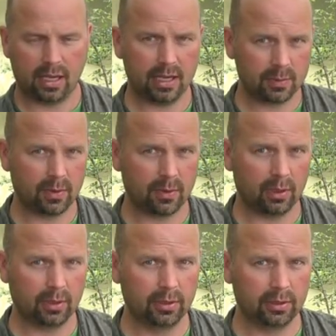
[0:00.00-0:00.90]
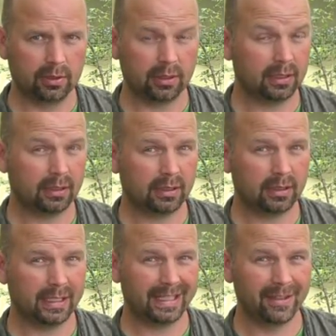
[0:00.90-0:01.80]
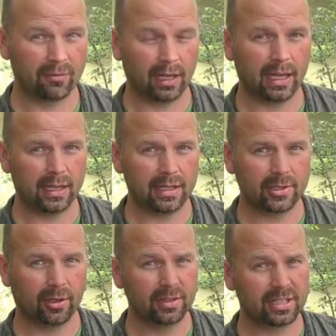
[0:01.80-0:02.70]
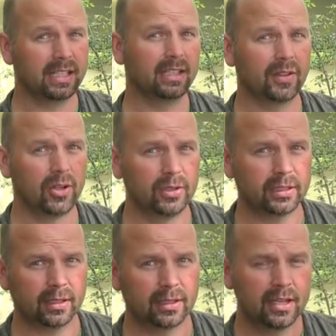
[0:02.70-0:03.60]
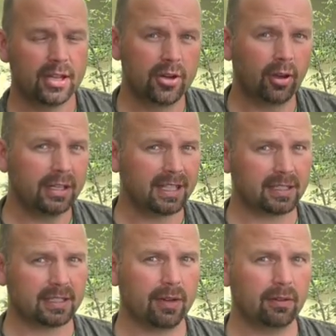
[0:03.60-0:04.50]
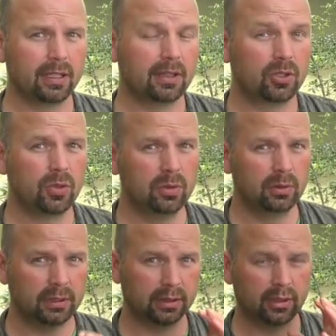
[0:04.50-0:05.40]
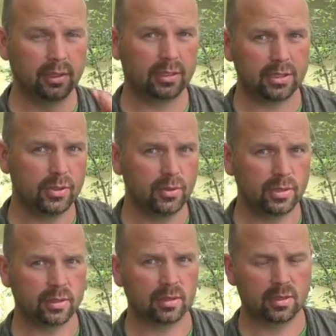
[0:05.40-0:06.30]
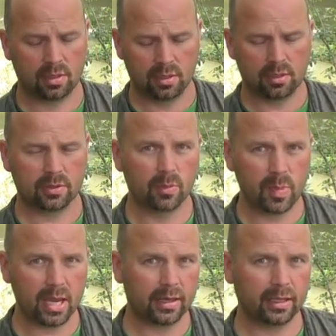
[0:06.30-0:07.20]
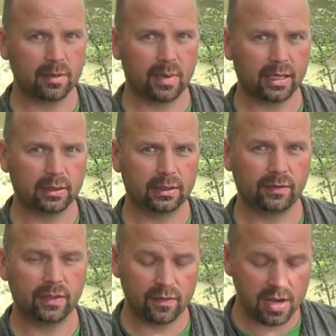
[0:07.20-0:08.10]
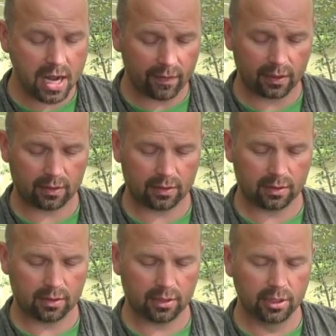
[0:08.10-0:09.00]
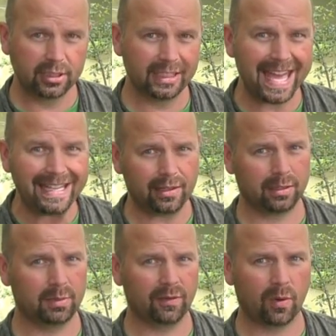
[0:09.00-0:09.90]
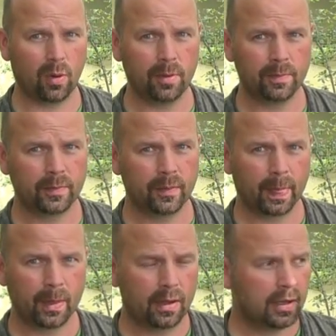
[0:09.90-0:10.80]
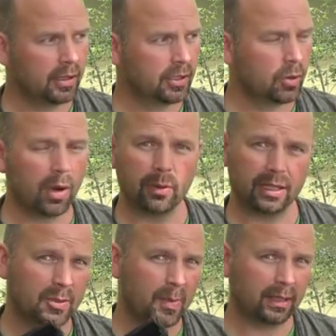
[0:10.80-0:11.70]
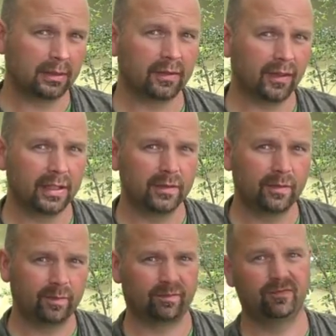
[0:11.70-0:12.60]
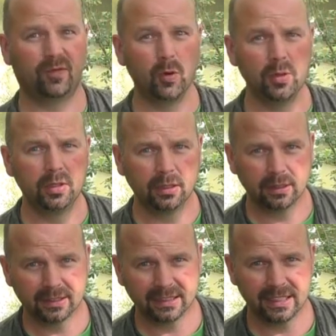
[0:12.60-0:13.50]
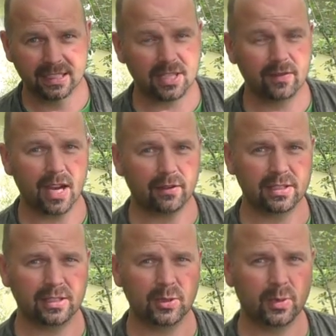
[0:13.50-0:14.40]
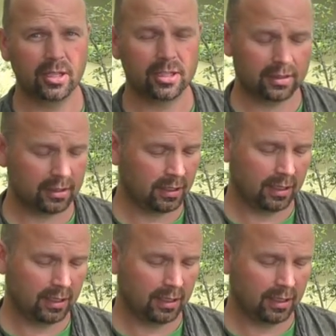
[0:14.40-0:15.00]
As with all hunting, it relies on the skill of the hunter, not necessarily the tool that the hunter's using. So bear that in mind. If you've never hunted anything before, and you go out expecting to find food in a survival situation,